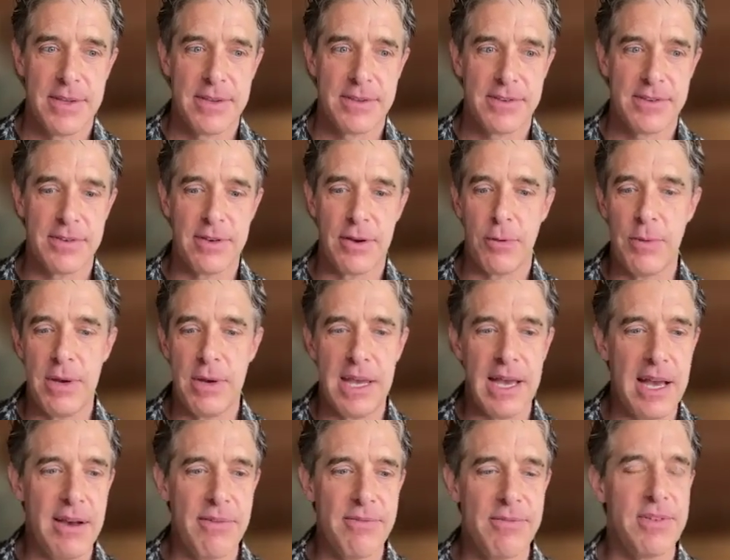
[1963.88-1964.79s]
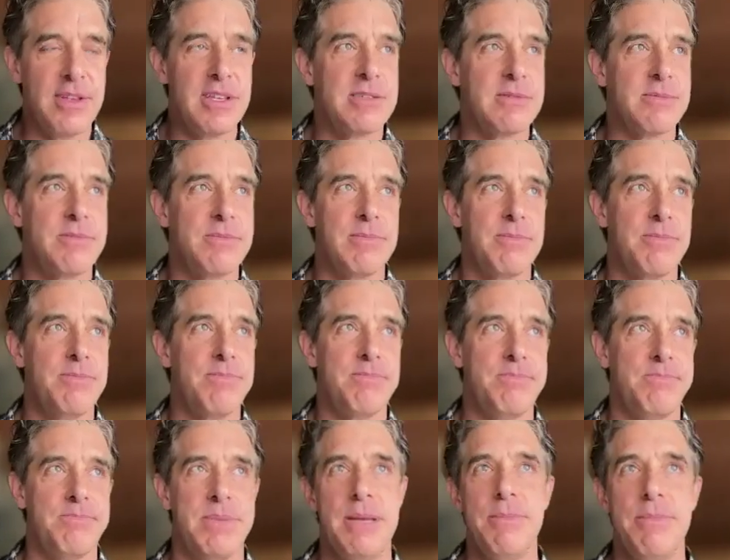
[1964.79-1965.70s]
So we have these
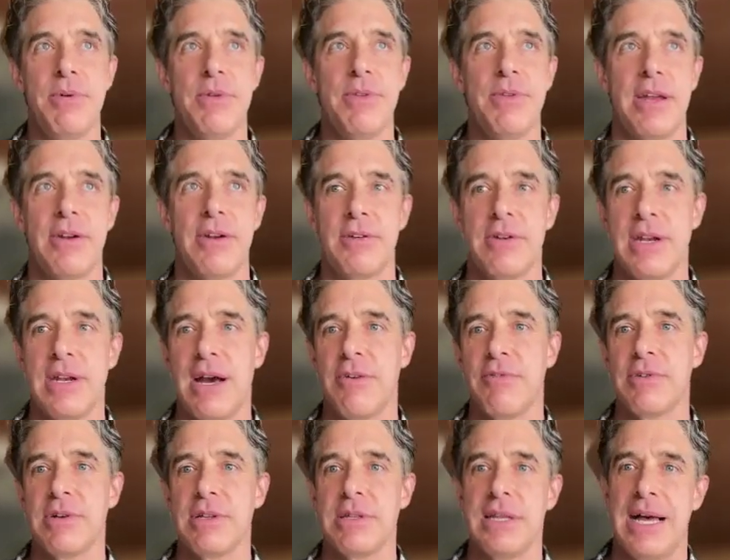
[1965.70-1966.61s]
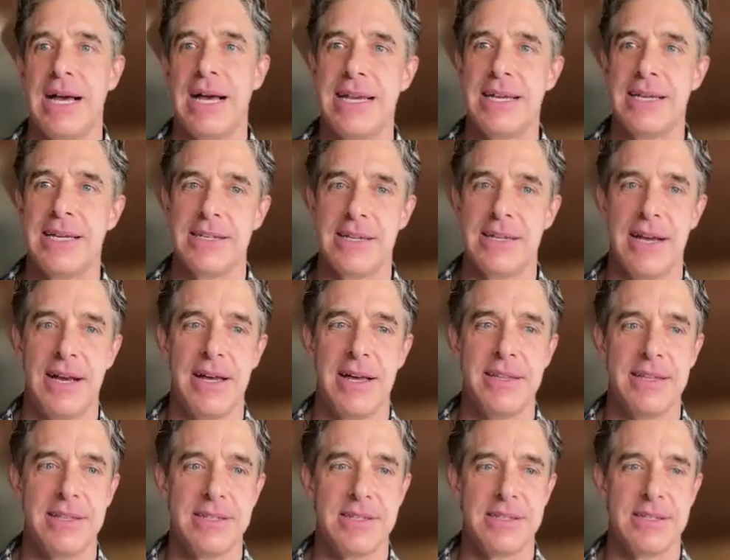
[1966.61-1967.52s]
people that are now reliant
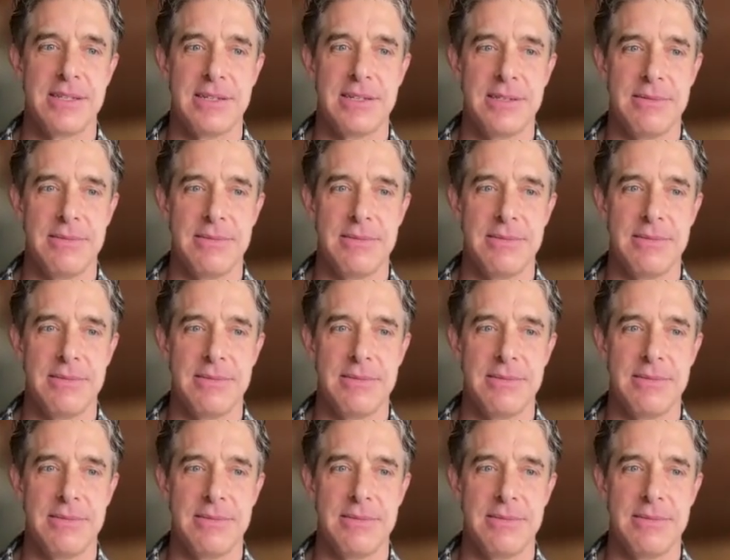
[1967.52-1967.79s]
on this,